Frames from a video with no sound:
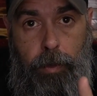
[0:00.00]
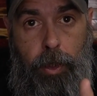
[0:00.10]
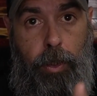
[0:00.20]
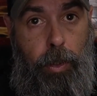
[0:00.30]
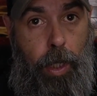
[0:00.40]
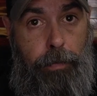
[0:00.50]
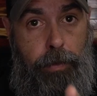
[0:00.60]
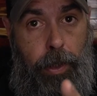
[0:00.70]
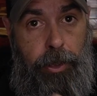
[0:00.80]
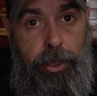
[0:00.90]

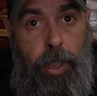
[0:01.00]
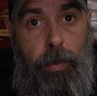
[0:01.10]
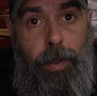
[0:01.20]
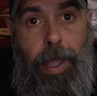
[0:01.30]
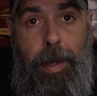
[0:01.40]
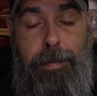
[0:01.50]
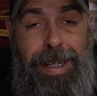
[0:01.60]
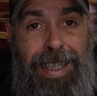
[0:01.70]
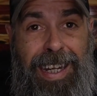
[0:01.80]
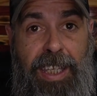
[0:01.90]
gloves in general and
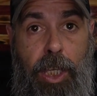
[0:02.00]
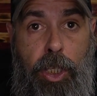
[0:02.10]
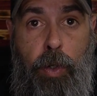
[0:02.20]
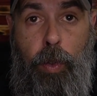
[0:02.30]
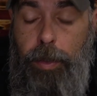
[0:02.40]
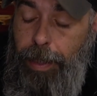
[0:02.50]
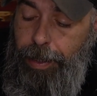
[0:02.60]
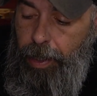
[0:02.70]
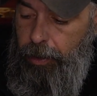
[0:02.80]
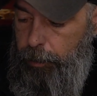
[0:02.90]
mitigating your lead
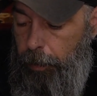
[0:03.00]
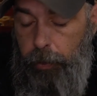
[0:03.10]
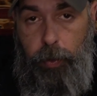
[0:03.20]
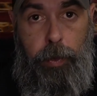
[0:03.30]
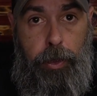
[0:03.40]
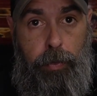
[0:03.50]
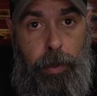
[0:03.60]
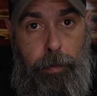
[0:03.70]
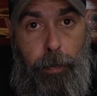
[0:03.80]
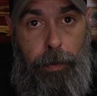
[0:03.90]
exposure, which is
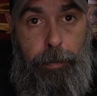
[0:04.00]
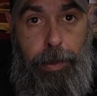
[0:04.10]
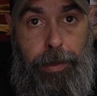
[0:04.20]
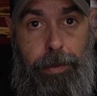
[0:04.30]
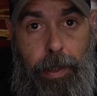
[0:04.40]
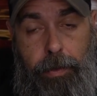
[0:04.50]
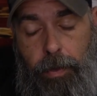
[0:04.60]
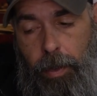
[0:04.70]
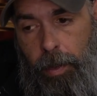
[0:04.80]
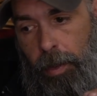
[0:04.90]
really important to me since
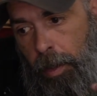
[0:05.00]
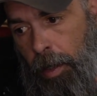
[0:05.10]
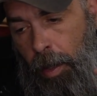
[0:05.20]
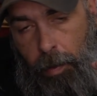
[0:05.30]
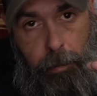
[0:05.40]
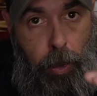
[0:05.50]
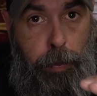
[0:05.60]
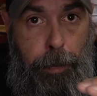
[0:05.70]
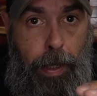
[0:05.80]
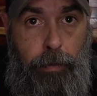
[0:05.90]
most
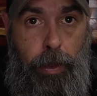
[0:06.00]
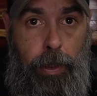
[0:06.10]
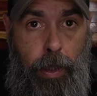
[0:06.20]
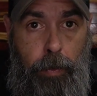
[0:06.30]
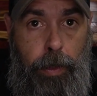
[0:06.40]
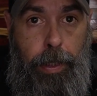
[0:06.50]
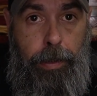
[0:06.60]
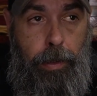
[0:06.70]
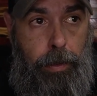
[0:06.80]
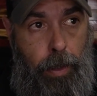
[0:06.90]
people have really low
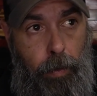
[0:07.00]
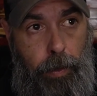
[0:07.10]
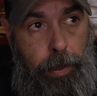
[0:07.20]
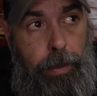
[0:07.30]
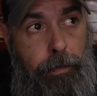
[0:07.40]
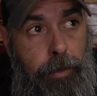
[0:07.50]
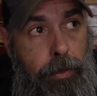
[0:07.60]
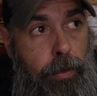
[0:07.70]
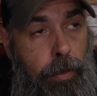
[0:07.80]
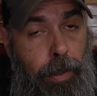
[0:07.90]
lead
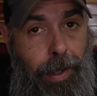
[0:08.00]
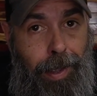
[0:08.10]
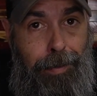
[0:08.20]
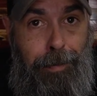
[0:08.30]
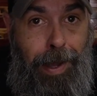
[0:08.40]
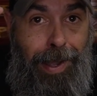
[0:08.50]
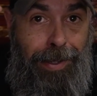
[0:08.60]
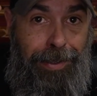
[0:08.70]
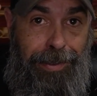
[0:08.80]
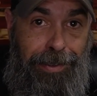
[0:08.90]
levels, and
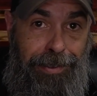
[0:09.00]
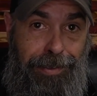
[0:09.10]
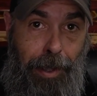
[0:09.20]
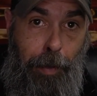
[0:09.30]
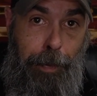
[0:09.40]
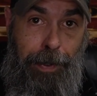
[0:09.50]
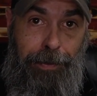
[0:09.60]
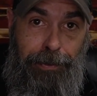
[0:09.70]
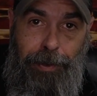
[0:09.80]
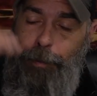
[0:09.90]
mine is up
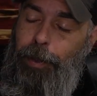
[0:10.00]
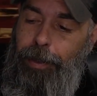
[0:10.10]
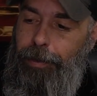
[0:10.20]
here somewhere,